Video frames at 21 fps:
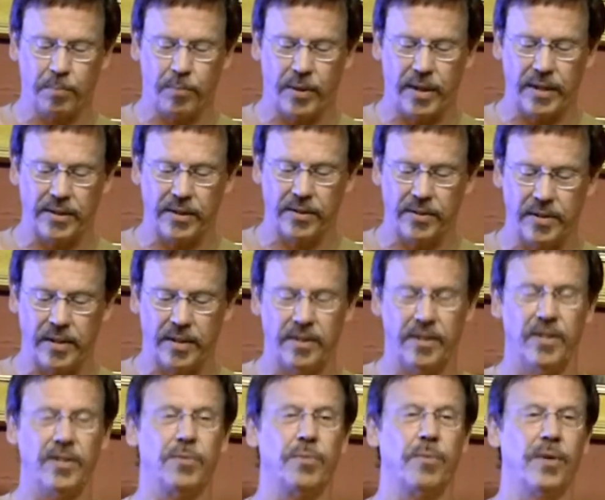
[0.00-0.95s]
presence in
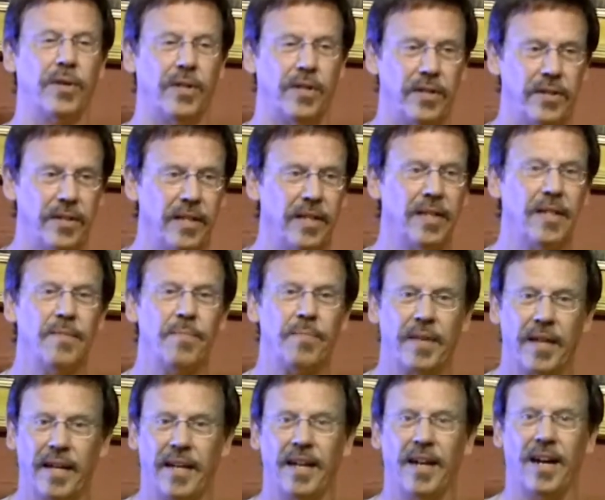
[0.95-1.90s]
this world
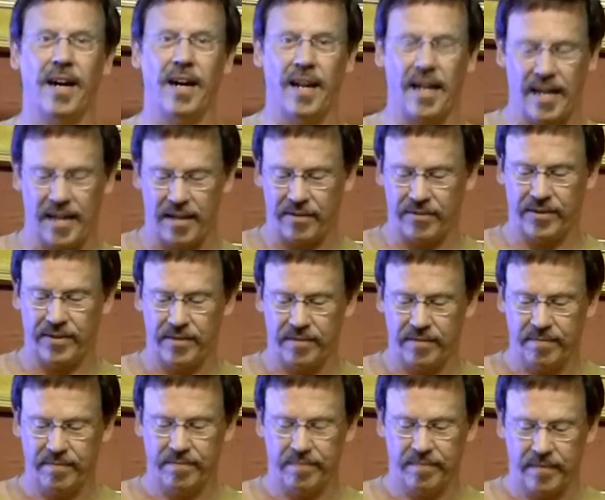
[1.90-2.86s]
and in our lives.
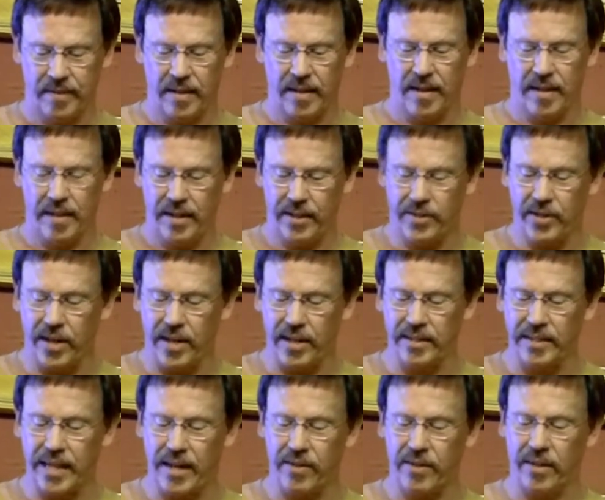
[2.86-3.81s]
He taught
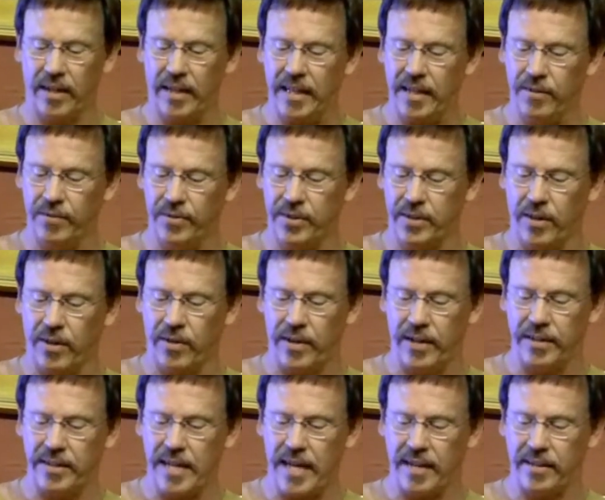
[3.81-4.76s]
us how to live
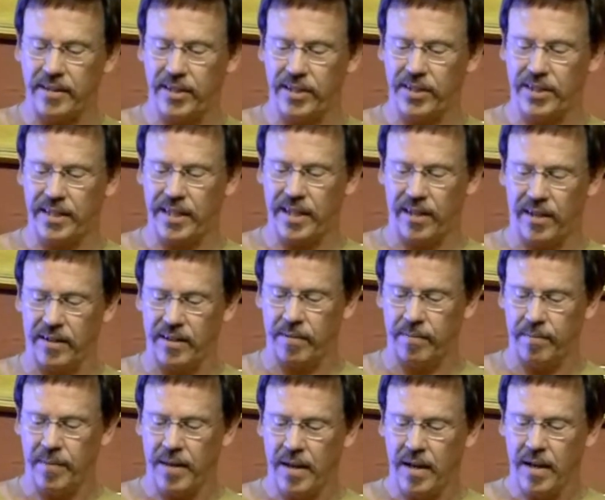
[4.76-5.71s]
stories, not just tell
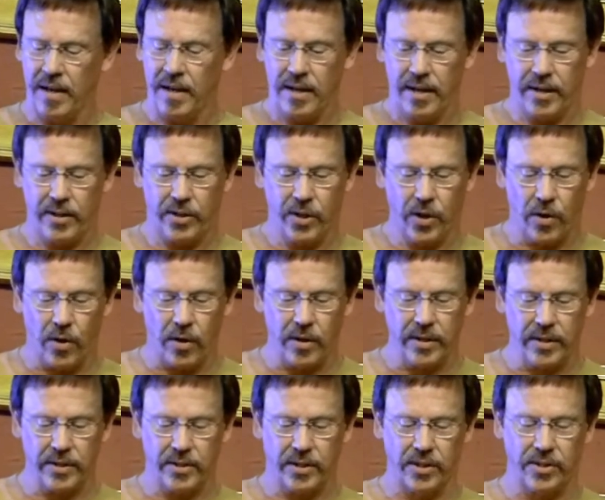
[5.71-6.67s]
them. He told
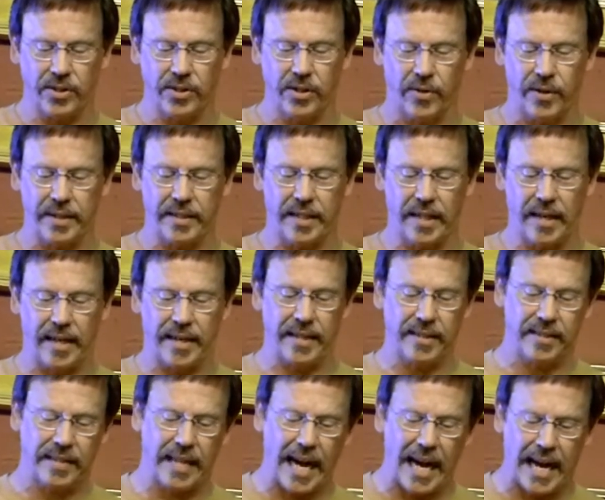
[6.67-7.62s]
us that storytelling
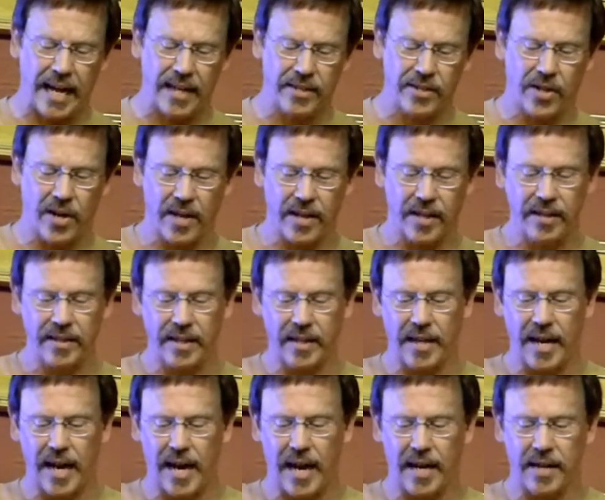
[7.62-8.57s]
is God talking to
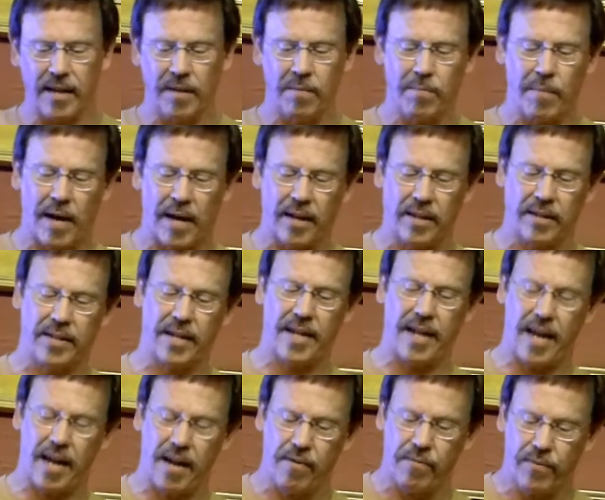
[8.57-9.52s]
God and modeled
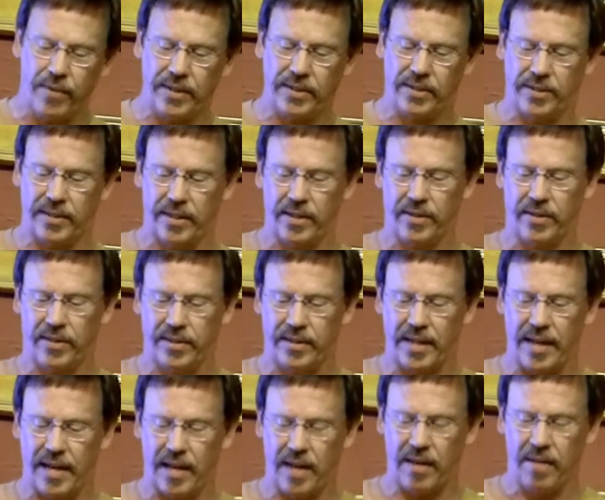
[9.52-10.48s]
it every single
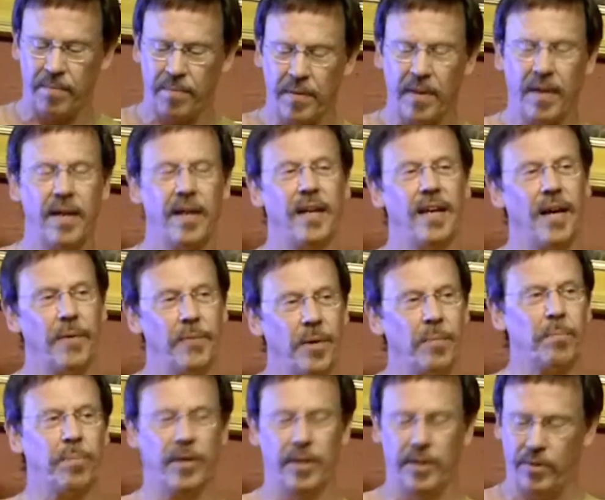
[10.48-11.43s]
day. And
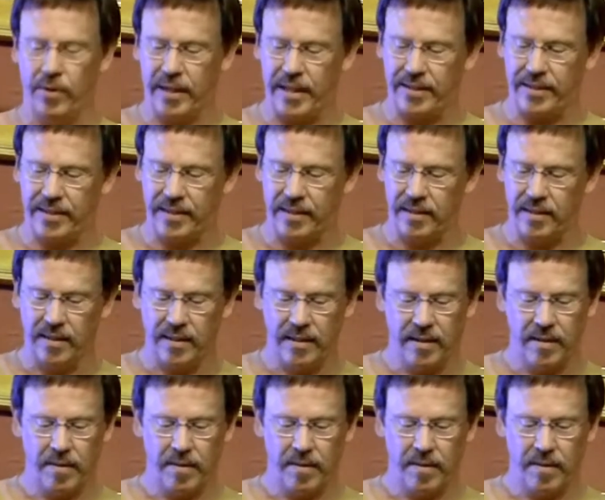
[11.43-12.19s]
when Blue listened,